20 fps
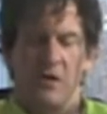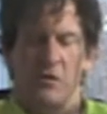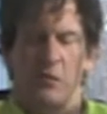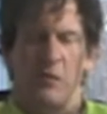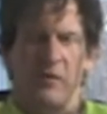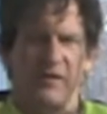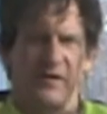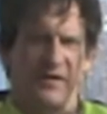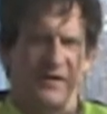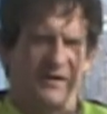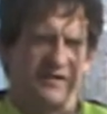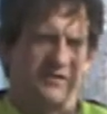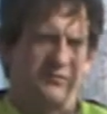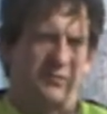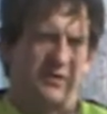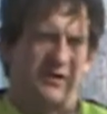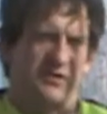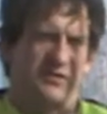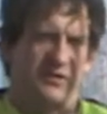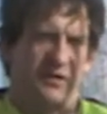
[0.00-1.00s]
The one thing I
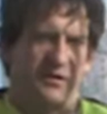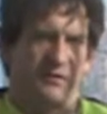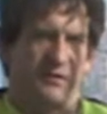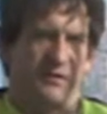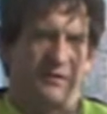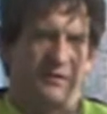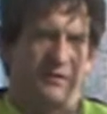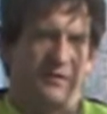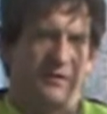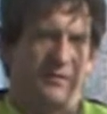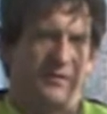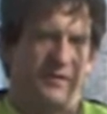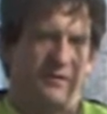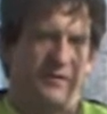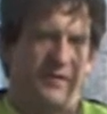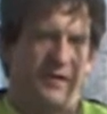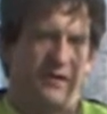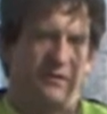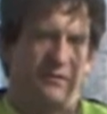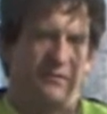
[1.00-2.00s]
did want to talk a little bit
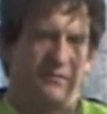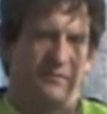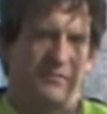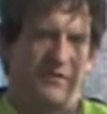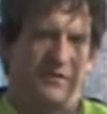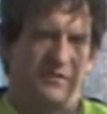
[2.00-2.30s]
about,